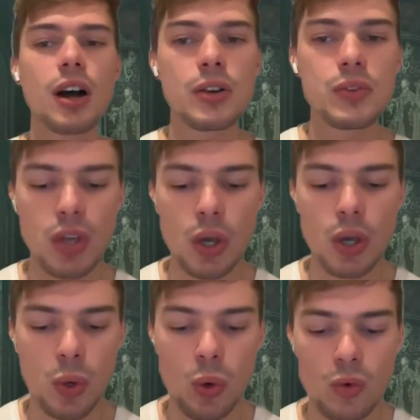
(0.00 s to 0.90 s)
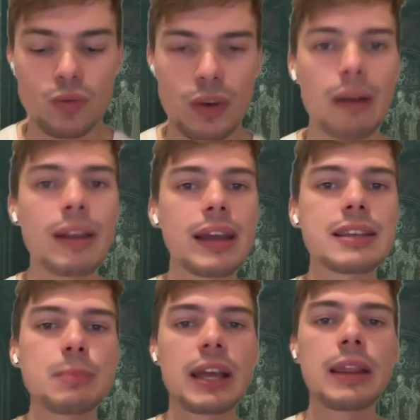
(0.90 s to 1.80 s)
So Rowling
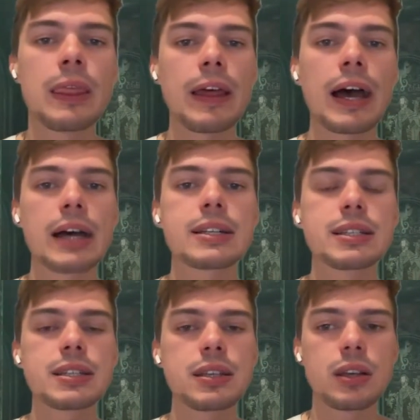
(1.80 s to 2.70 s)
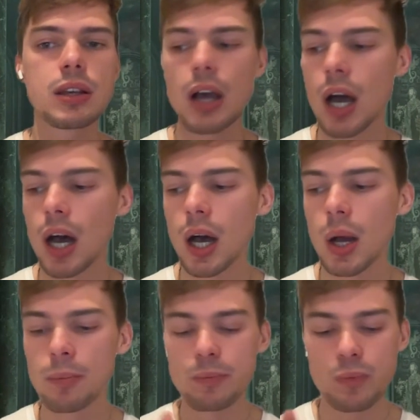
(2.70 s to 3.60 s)
explained that
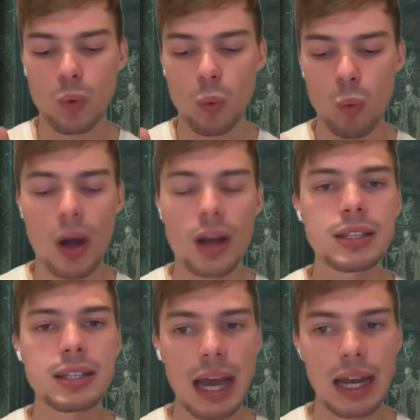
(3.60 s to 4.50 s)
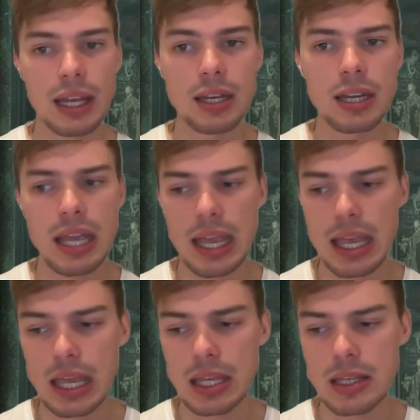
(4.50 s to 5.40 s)
1 galleon
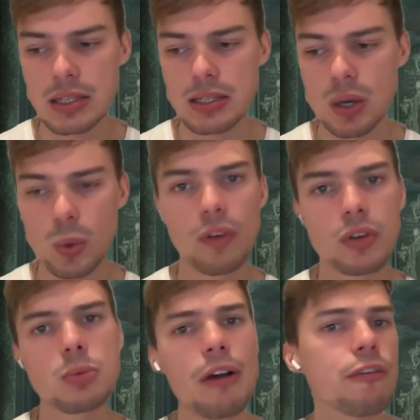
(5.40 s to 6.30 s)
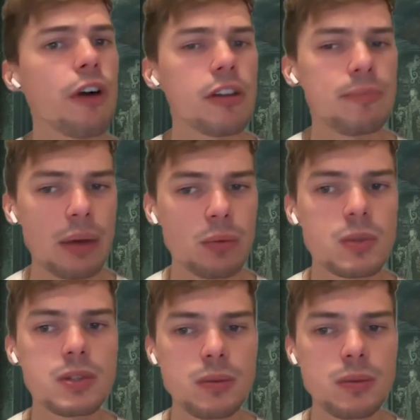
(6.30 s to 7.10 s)
is equivalent to about £5.